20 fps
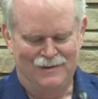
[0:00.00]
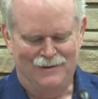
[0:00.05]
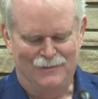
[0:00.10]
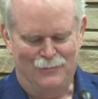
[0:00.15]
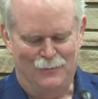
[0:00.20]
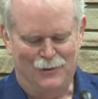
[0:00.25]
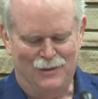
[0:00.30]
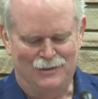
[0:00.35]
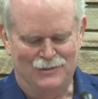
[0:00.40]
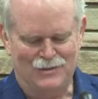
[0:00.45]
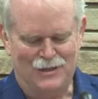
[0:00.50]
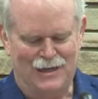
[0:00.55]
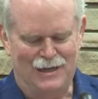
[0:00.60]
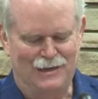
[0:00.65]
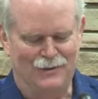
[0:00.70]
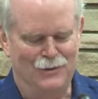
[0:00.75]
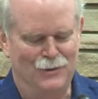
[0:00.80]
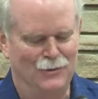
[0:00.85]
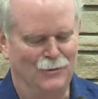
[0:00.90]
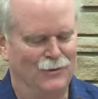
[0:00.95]
one
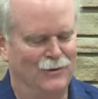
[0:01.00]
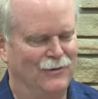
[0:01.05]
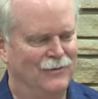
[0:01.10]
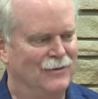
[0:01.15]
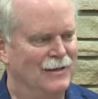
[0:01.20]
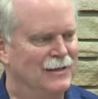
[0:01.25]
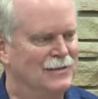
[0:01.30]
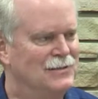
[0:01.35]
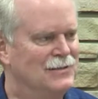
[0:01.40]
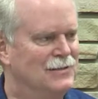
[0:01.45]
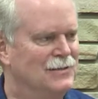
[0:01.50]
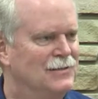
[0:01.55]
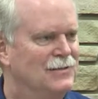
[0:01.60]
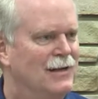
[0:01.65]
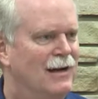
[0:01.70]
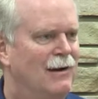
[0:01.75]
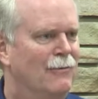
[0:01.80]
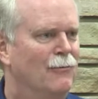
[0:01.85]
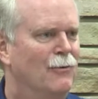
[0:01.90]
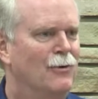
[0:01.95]
side note on this is
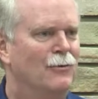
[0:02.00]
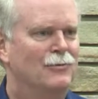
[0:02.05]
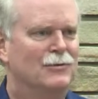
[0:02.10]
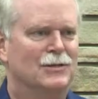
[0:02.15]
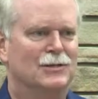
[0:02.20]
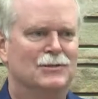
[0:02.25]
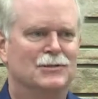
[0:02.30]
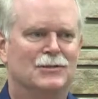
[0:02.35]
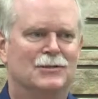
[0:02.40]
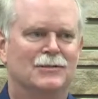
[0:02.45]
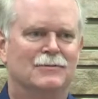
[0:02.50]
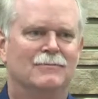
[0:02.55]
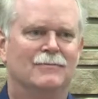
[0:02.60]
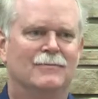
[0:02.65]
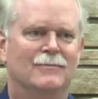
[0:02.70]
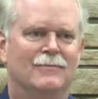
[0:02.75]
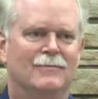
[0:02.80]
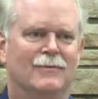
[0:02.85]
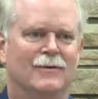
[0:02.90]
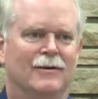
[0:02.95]
I wrote this
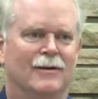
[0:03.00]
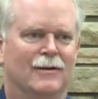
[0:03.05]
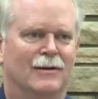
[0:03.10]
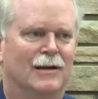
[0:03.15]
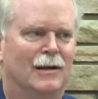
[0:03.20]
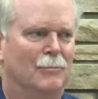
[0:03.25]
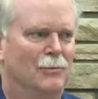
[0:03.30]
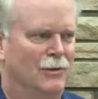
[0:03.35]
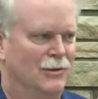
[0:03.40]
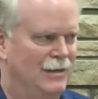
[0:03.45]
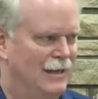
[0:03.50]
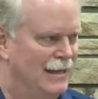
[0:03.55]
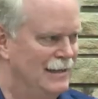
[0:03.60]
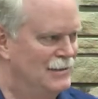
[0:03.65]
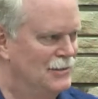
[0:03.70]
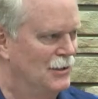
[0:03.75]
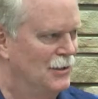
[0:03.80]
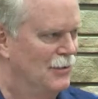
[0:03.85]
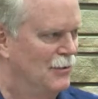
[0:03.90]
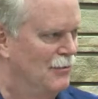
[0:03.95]
a couple of
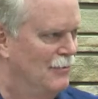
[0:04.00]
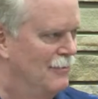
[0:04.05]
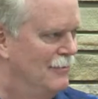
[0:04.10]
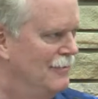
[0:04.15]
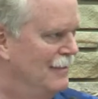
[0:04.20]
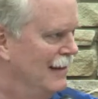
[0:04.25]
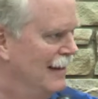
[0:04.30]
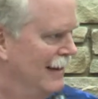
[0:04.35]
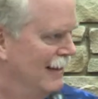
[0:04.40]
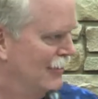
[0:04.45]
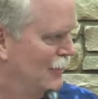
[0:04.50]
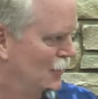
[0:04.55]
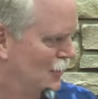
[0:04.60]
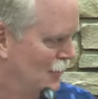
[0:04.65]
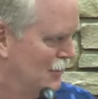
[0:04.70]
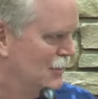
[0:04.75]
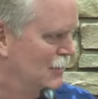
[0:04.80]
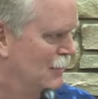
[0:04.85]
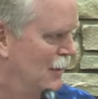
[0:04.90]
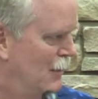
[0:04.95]
days ago, and of
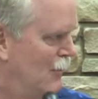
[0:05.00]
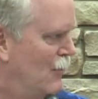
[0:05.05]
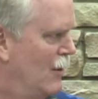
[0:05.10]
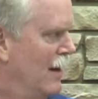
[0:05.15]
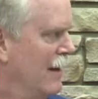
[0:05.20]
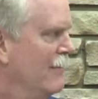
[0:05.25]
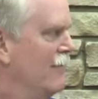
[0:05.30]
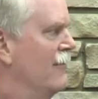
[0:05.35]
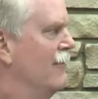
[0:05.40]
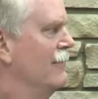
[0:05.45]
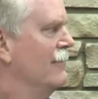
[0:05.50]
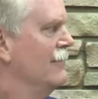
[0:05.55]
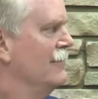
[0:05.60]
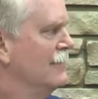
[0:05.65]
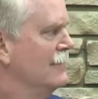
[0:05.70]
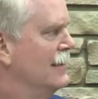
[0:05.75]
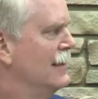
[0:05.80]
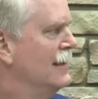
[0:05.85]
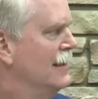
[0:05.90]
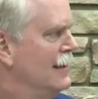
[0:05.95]
course my wife
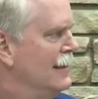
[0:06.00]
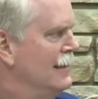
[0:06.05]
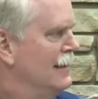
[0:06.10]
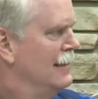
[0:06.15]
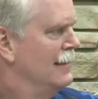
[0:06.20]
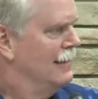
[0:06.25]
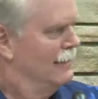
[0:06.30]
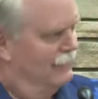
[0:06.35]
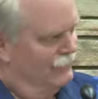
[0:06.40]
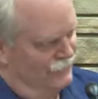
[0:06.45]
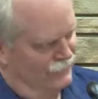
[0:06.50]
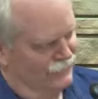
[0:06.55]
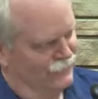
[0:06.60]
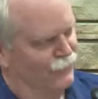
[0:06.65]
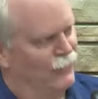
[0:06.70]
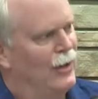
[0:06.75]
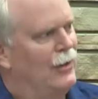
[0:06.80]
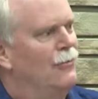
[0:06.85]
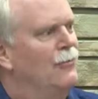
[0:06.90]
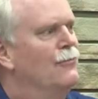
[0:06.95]

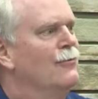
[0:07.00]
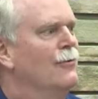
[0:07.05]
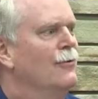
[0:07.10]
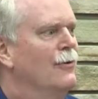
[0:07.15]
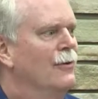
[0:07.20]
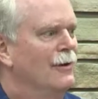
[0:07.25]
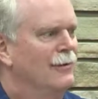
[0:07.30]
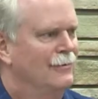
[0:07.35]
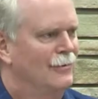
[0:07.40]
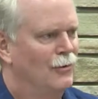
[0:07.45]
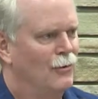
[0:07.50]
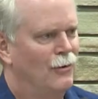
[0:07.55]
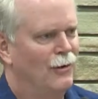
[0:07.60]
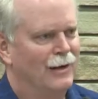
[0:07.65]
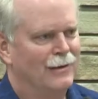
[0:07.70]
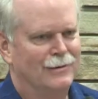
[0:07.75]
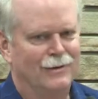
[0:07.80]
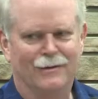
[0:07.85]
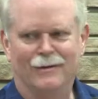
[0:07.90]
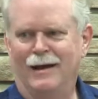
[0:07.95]
read through it and
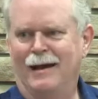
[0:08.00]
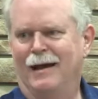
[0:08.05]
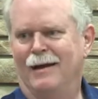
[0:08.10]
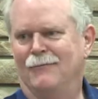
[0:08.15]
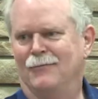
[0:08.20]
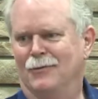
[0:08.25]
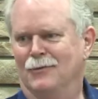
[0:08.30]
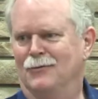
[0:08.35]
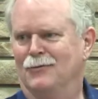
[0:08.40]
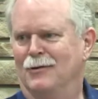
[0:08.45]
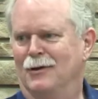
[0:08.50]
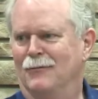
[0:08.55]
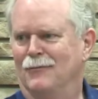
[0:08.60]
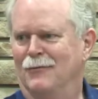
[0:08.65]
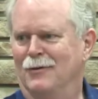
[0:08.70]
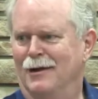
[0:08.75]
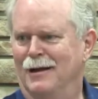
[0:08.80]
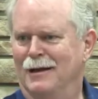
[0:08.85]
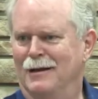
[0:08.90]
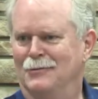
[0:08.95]
corrected half of the
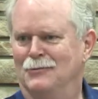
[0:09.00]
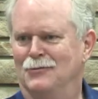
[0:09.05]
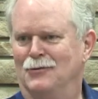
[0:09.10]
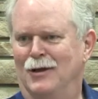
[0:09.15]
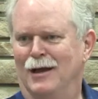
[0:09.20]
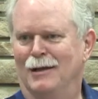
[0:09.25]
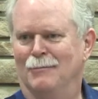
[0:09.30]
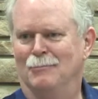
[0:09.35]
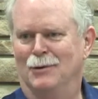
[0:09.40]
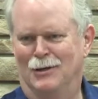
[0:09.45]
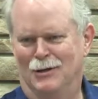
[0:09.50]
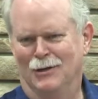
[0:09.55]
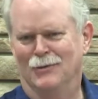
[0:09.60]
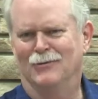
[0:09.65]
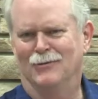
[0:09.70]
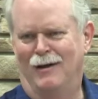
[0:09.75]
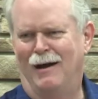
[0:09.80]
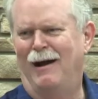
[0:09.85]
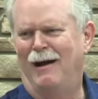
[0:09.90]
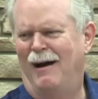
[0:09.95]
stuff that I had said
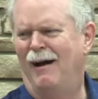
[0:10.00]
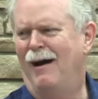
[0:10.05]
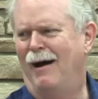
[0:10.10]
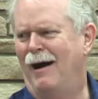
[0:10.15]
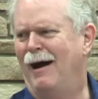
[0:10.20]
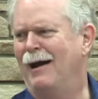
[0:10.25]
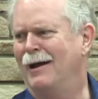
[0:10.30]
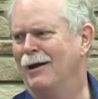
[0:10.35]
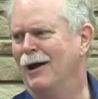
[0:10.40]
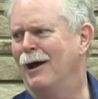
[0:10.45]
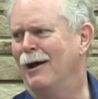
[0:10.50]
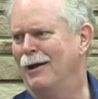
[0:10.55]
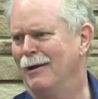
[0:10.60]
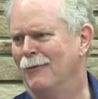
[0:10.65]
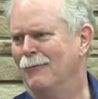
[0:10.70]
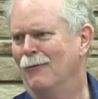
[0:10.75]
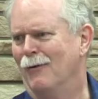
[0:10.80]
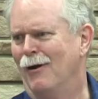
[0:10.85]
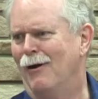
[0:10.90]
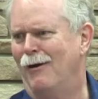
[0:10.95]
because I got
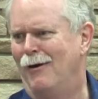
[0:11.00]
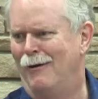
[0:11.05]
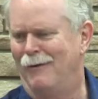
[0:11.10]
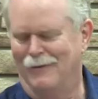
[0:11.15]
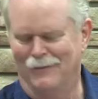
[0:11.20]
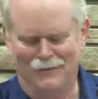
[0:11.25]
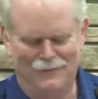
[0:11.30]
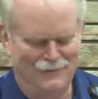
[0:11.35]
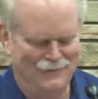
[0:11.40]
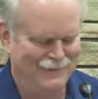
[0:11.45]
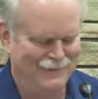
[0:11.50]
it wrong.